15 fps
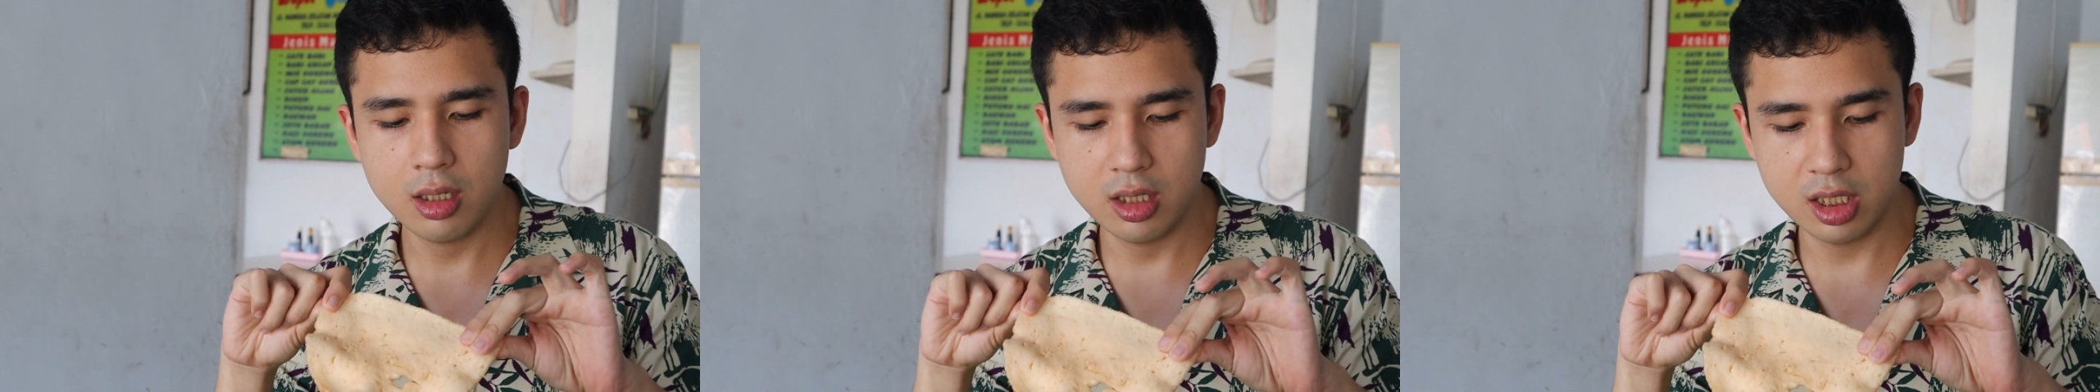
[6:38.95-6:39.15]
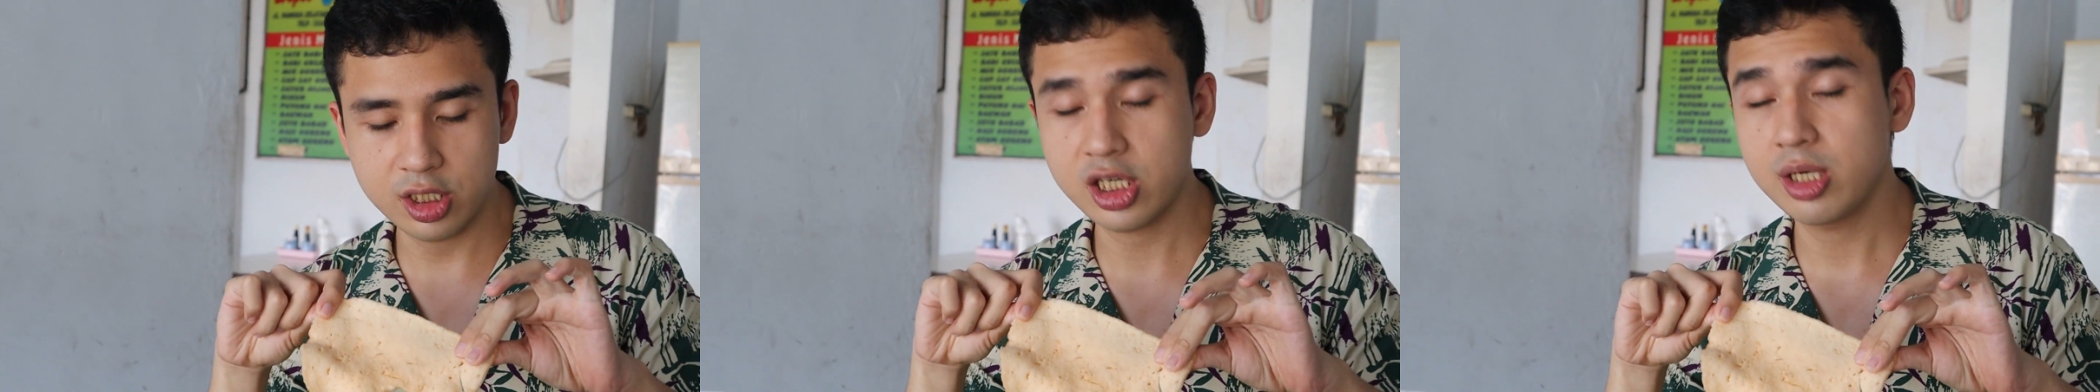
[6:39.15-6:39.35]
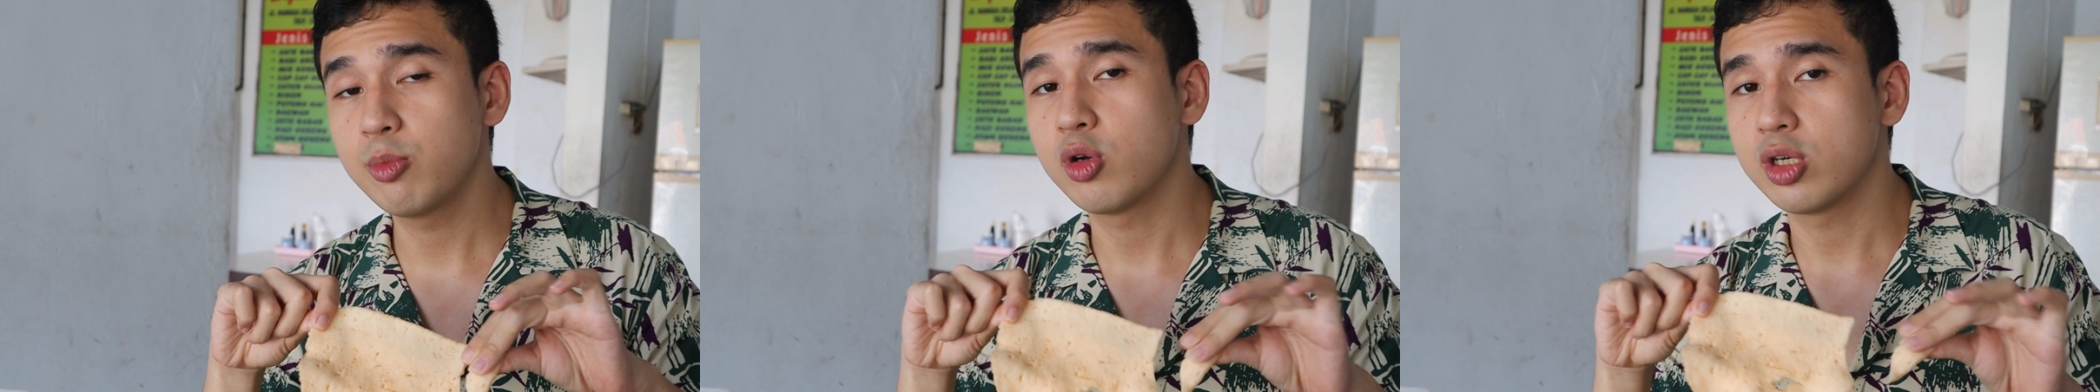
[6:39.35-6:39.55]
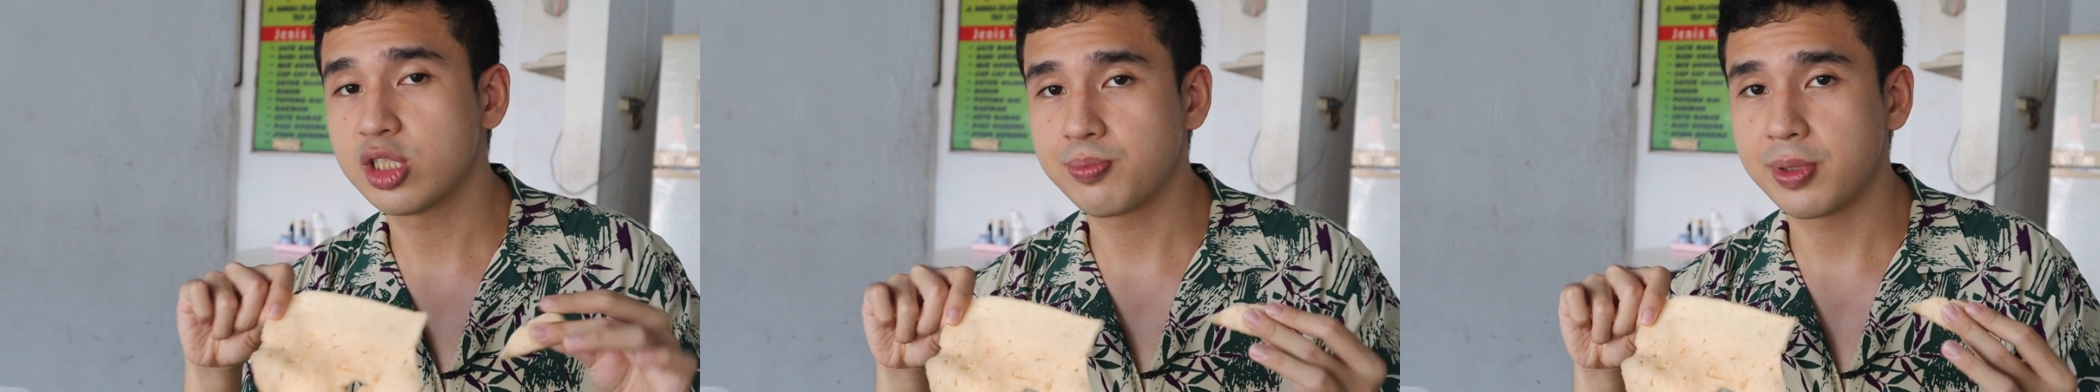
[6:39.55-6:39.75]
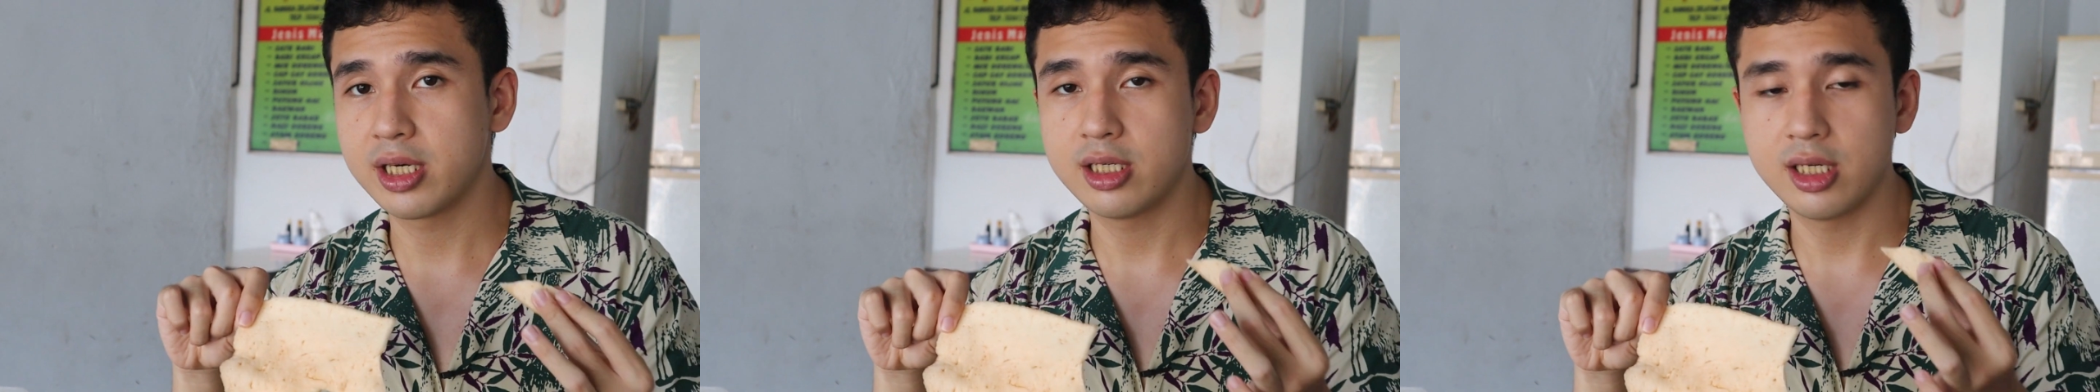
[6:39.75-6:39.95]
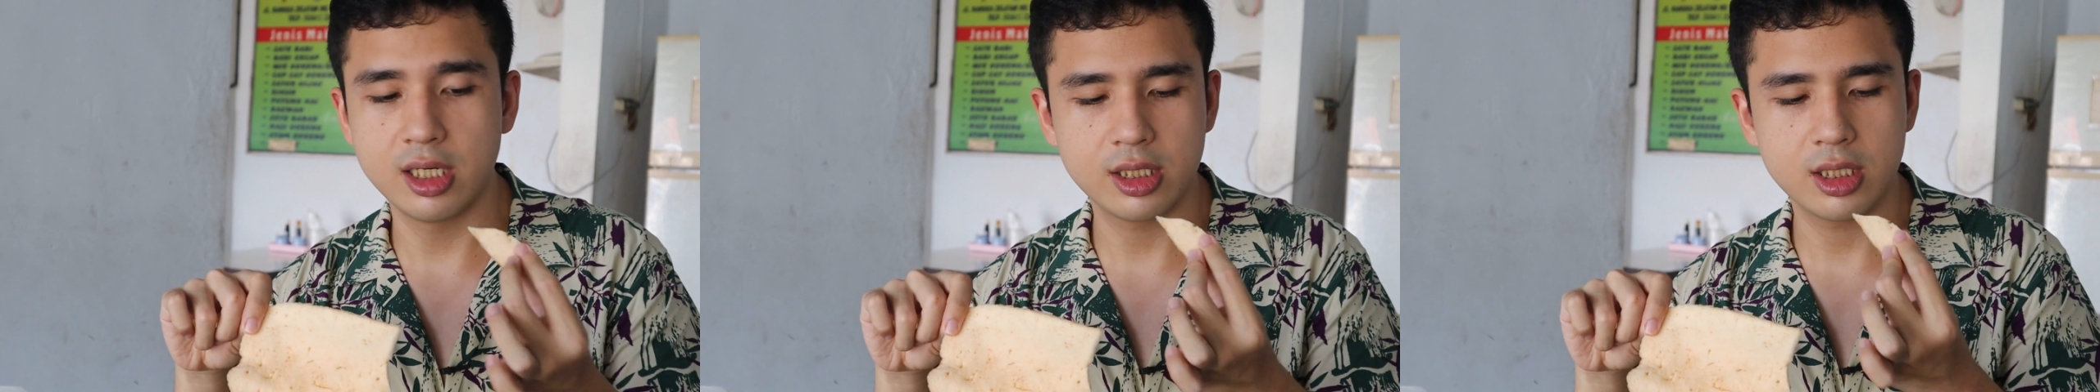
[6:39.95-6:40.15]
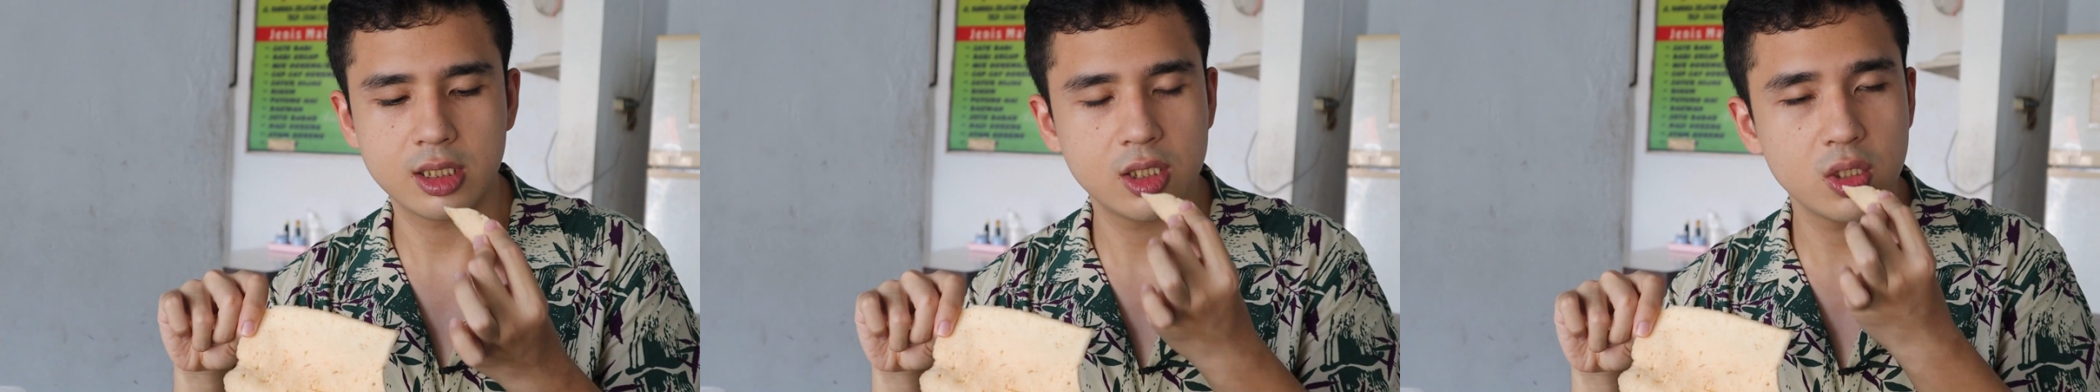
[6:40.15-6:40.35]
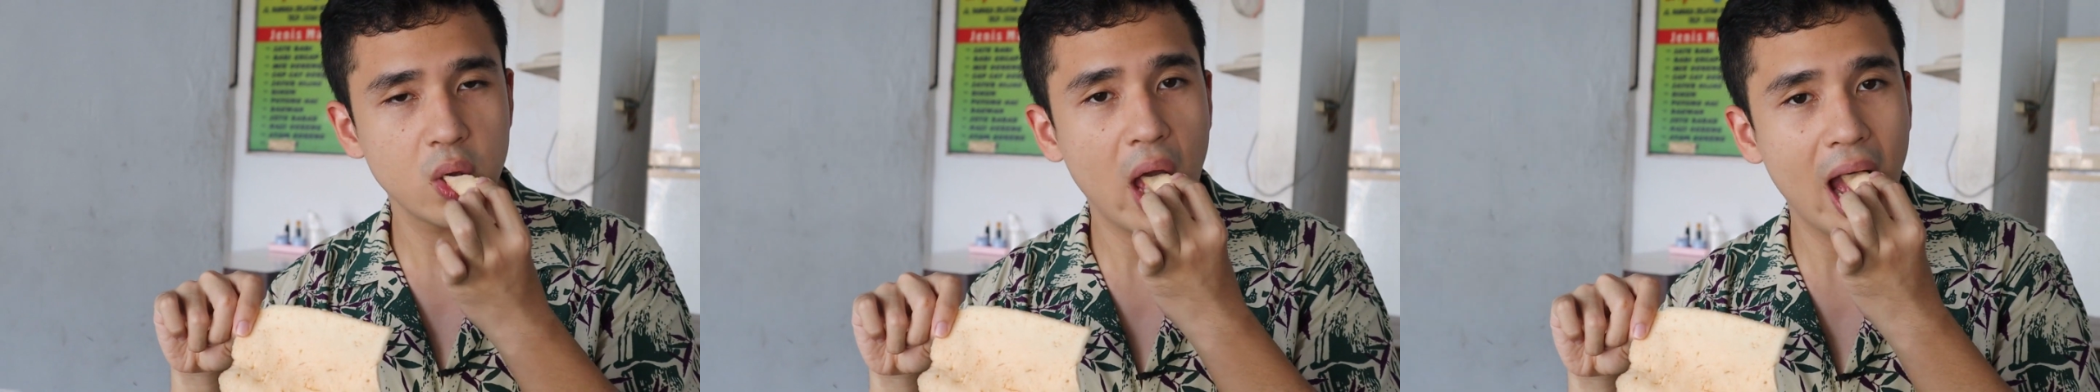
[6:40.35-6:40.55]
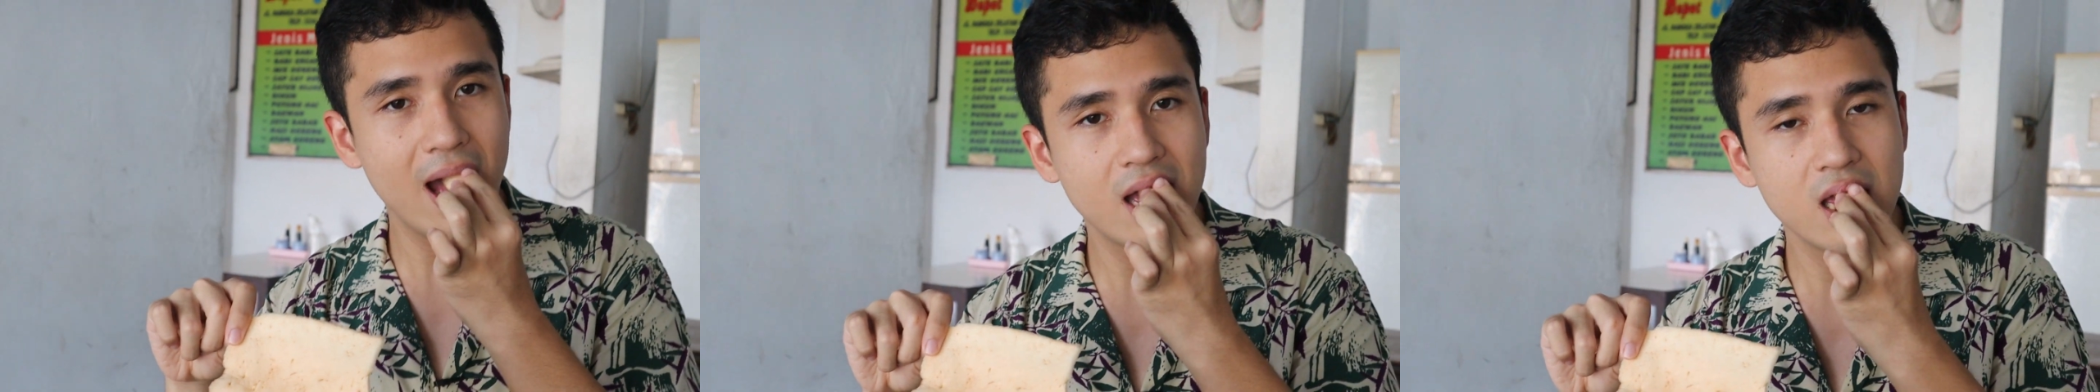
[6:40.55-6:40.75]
the shrimp one is pretty delicious too.